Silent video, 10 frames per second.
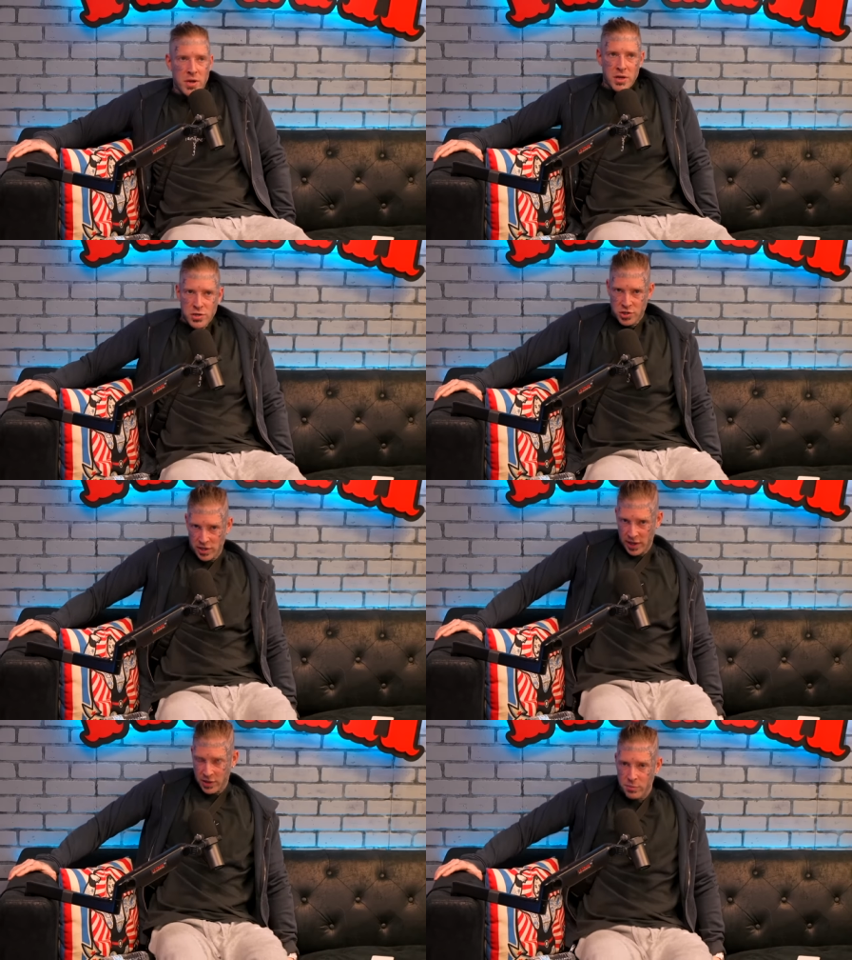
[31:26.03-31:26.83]

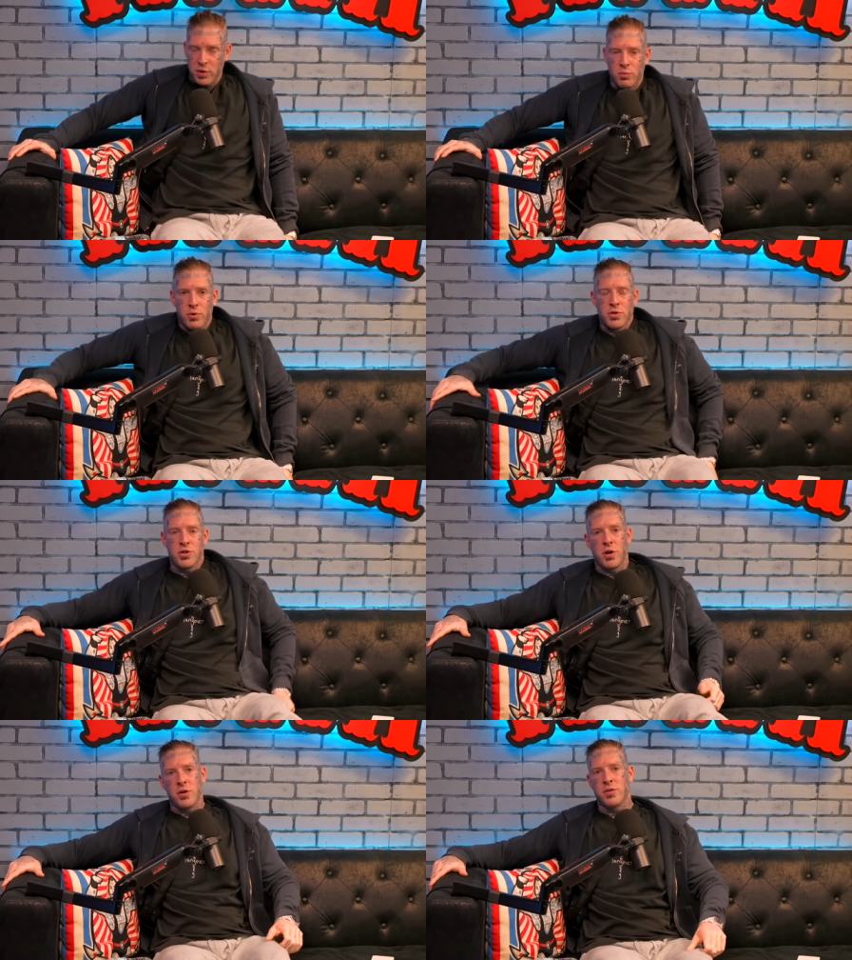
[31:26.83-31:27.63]
shit like the Billboard
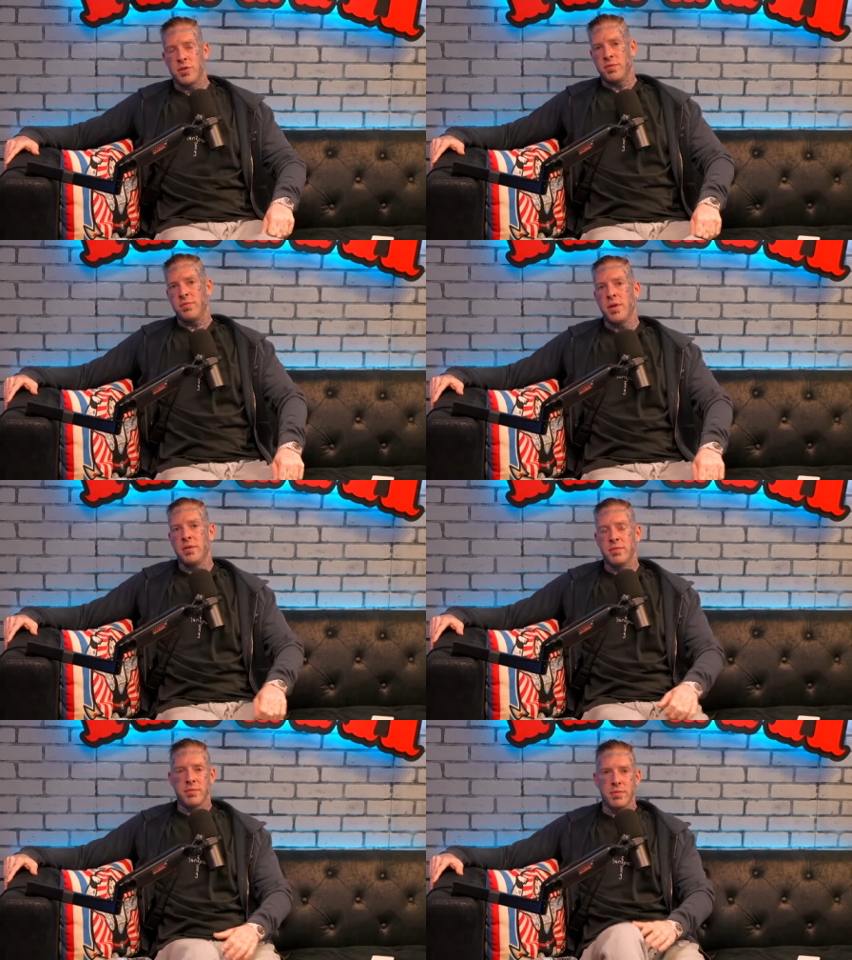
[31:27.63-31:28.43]
charts and
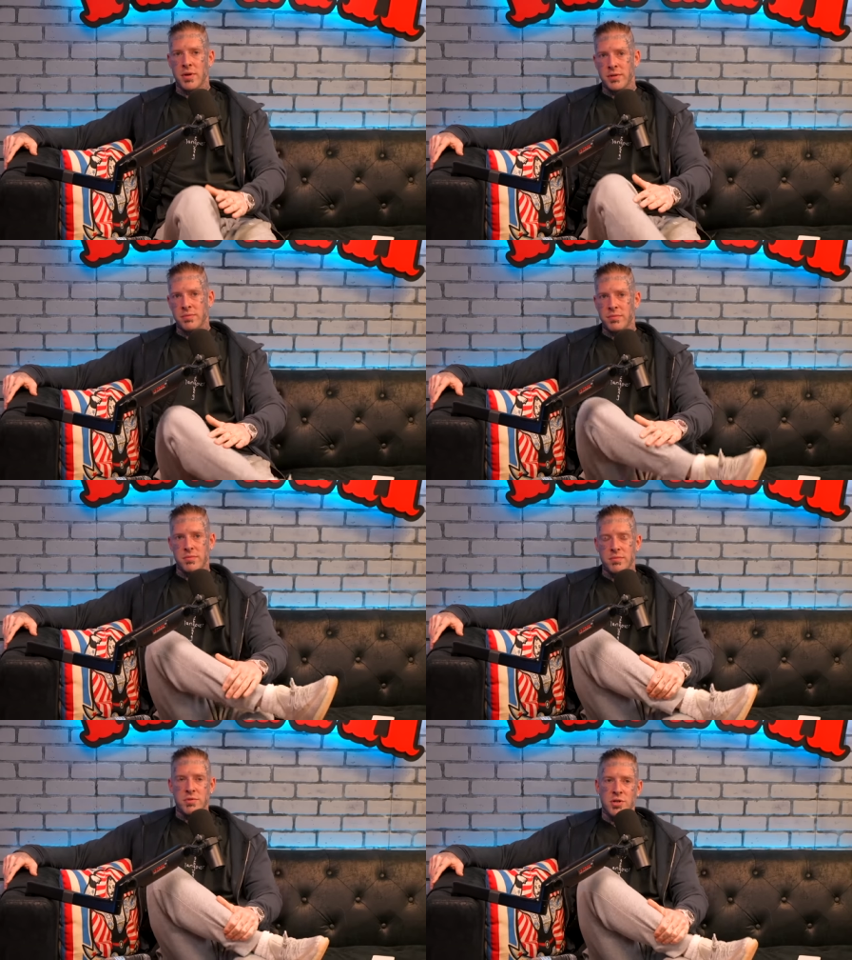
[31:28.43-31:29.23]
and and
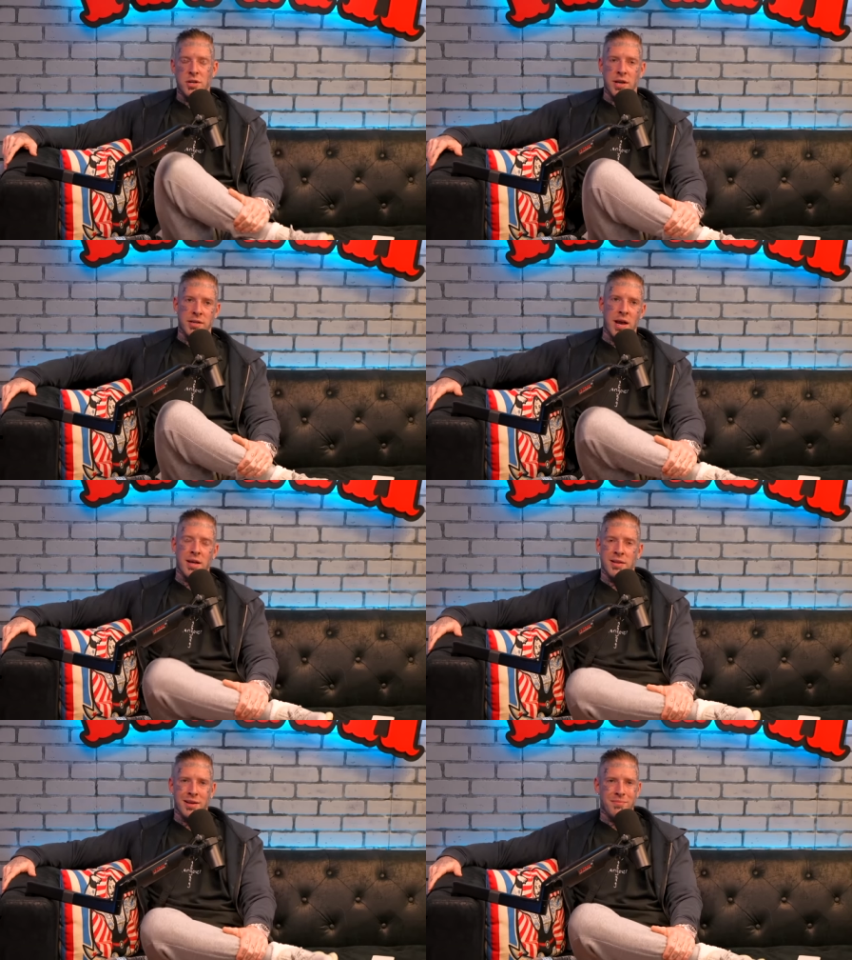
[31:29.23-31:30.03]
shit like
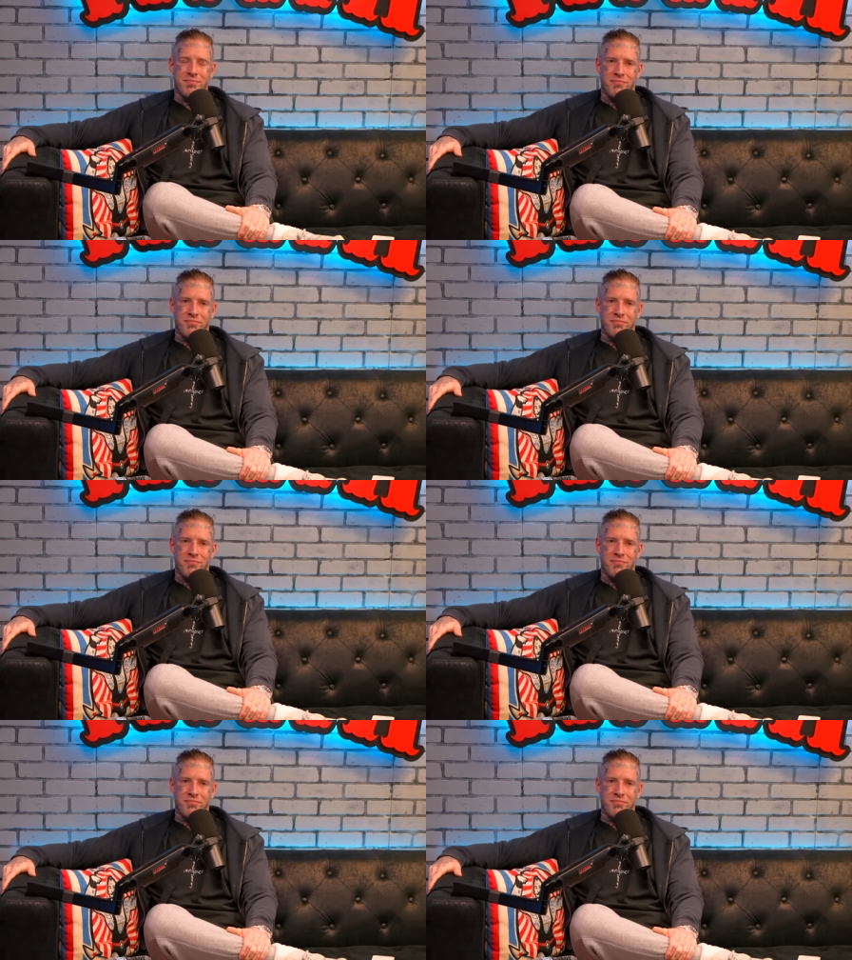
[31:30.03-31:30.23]
that, like